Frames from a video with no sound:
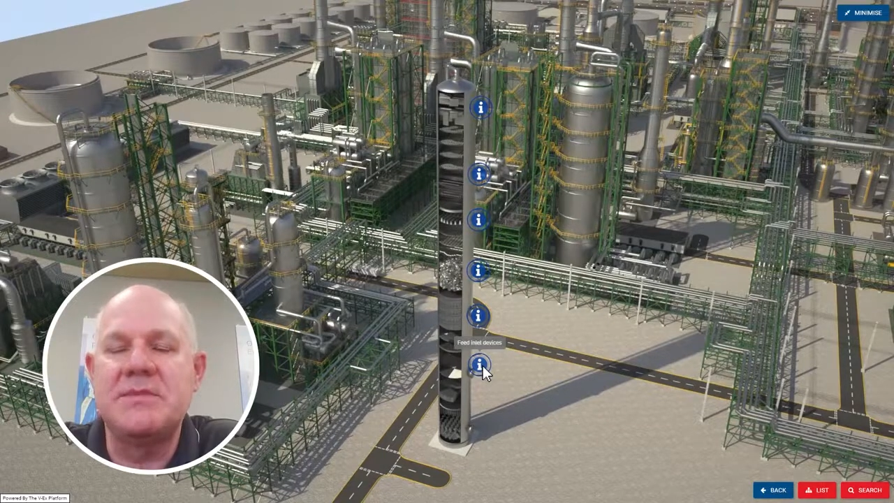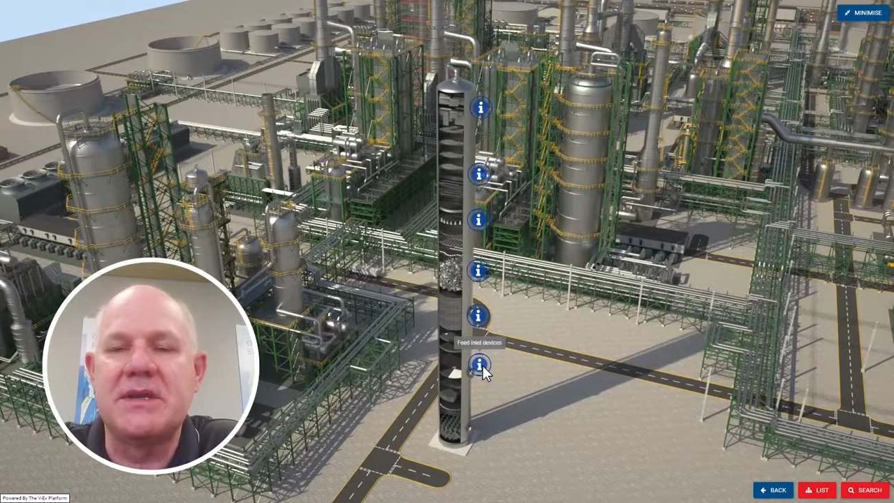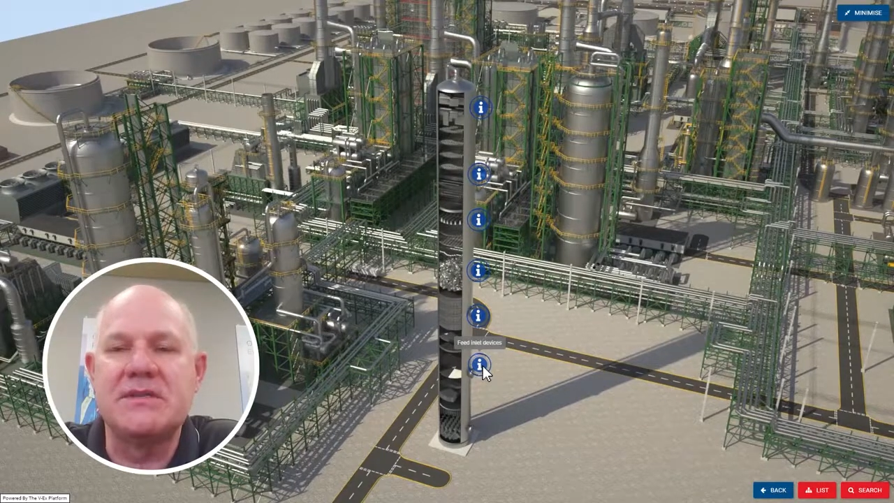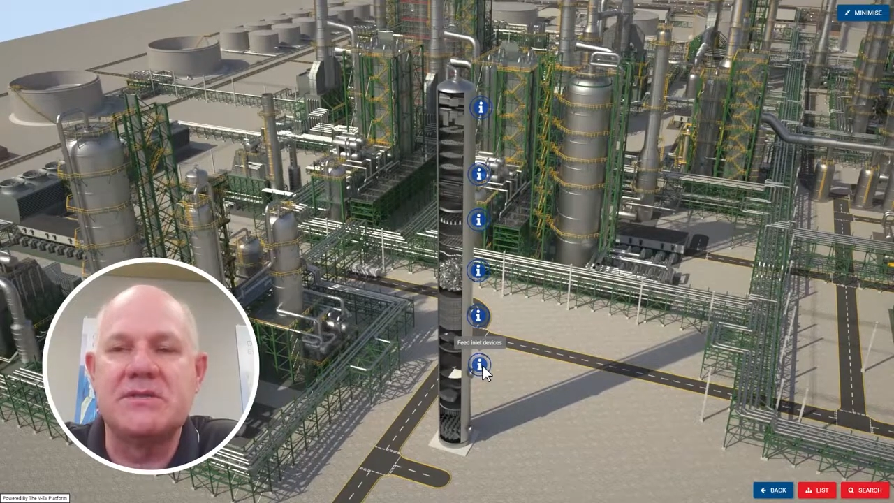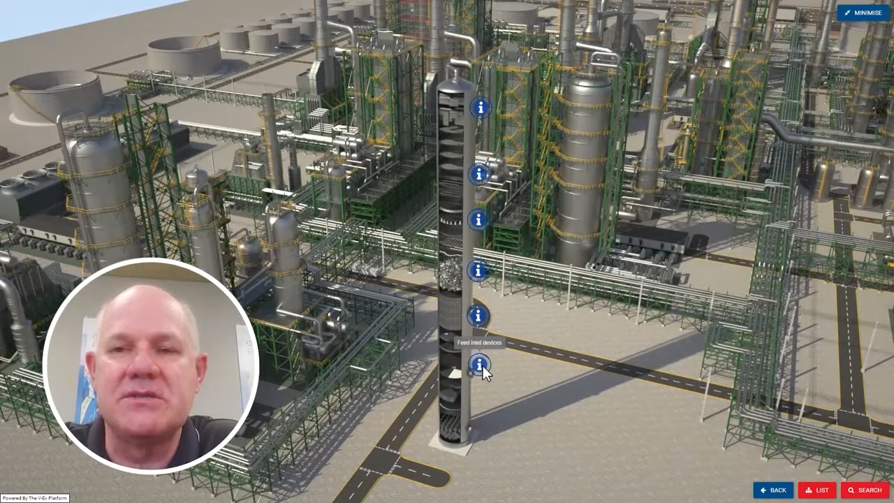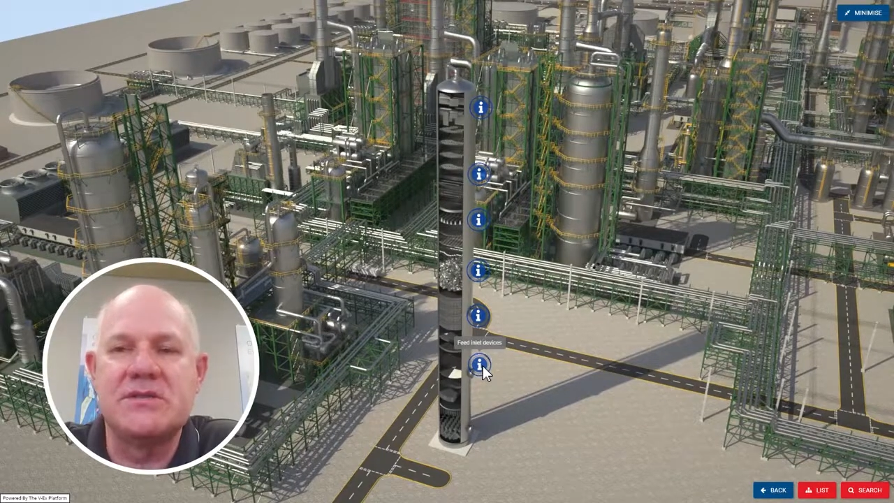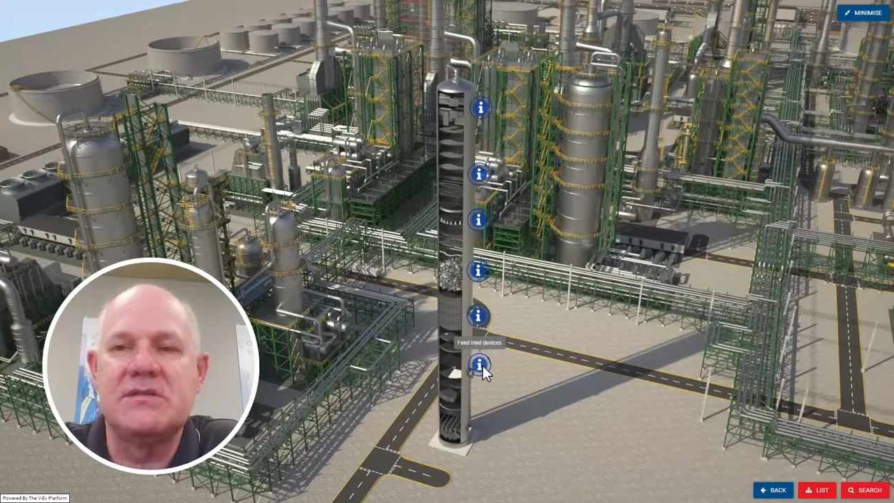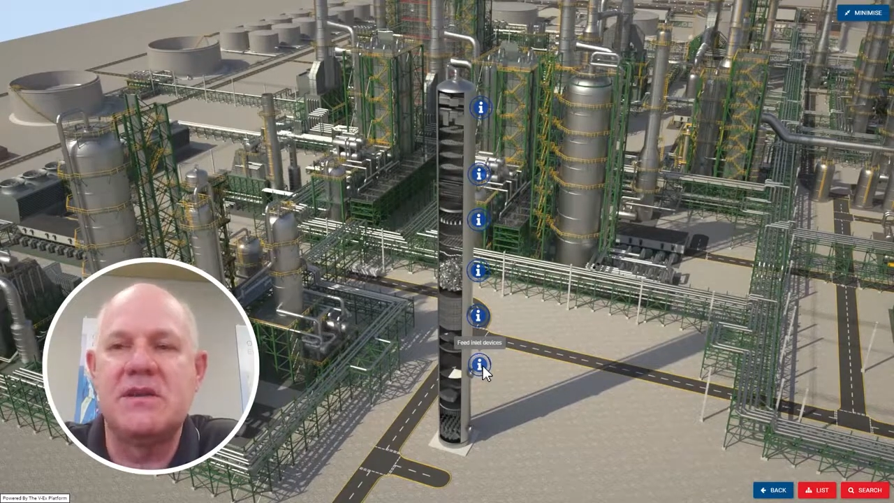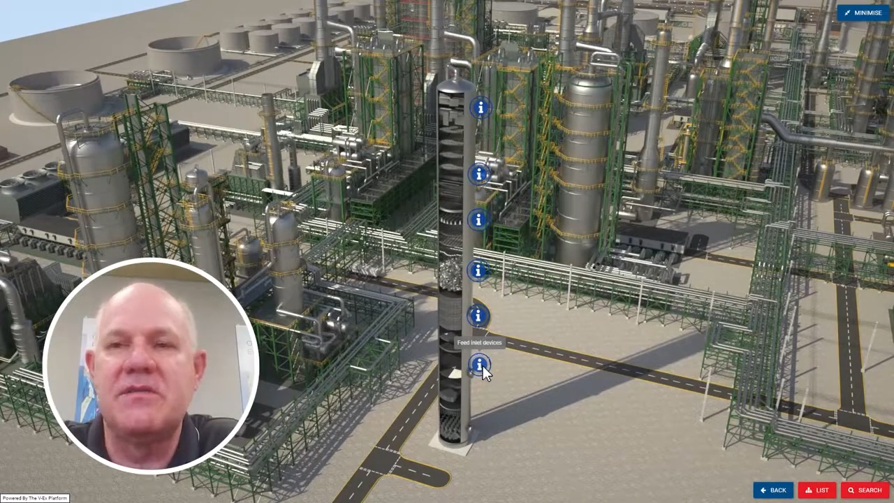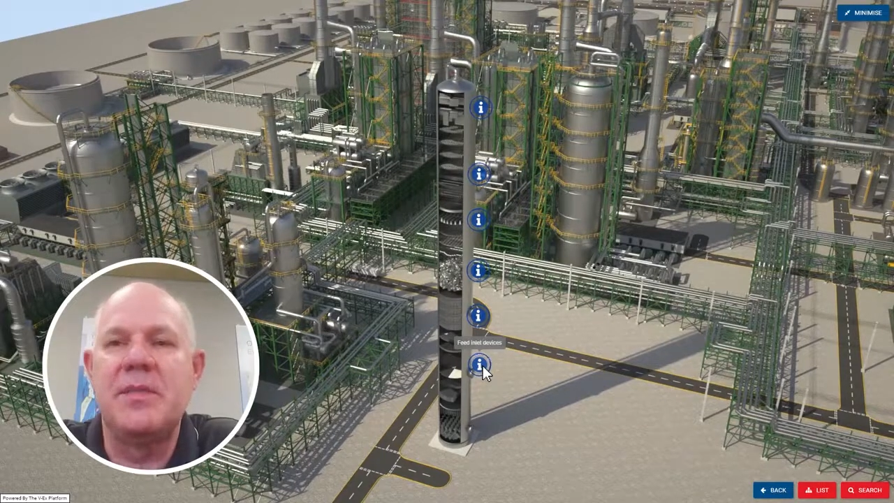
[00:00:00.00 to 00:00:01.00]
because there's
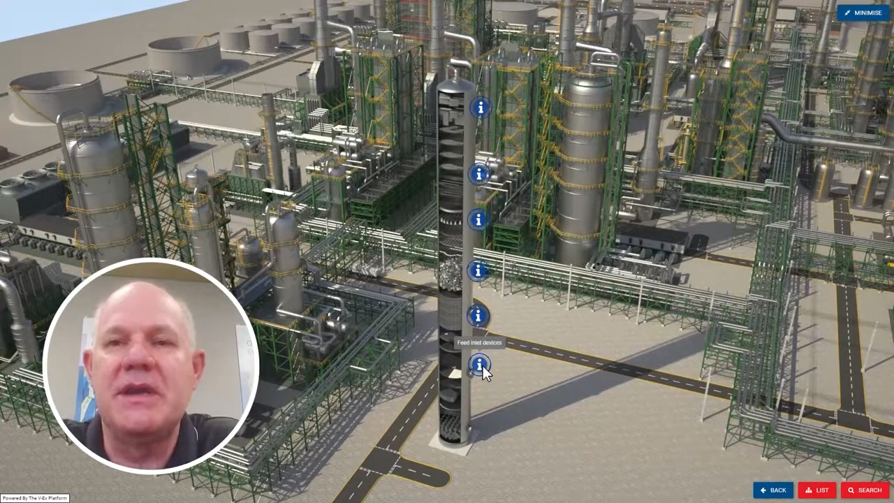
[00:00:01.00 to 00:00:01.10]
several